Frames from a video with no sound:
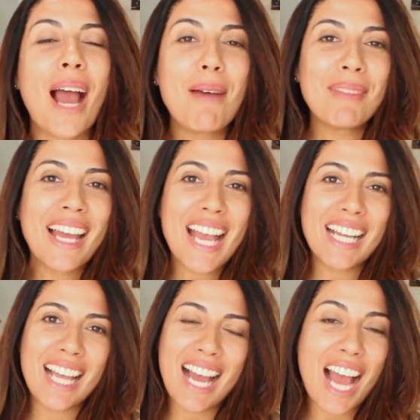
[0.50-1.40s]
I'm
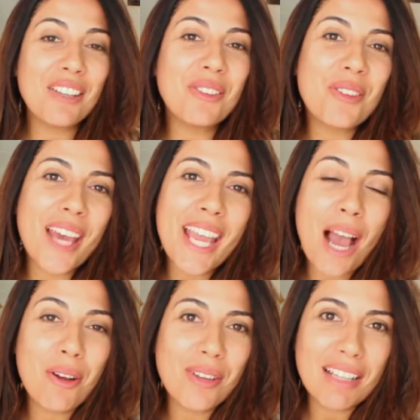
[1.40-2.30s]
Diana, and today
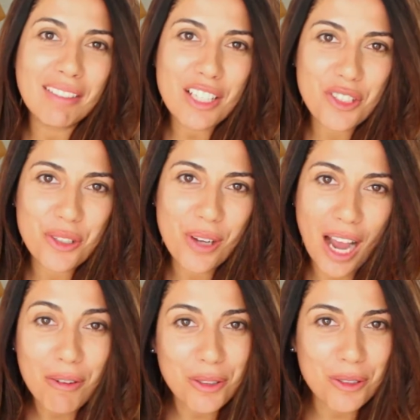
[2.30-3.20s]
I'm gonna teach you
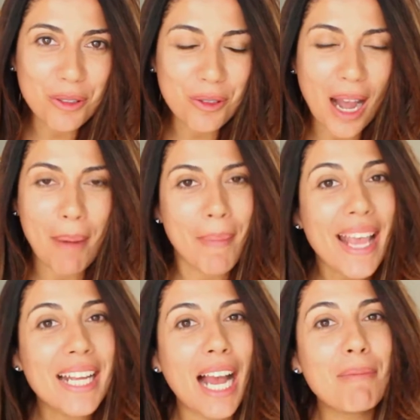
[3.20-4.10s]
how to do a
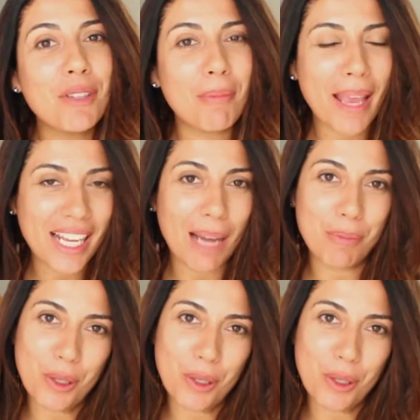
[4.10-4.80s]
makeup no makeup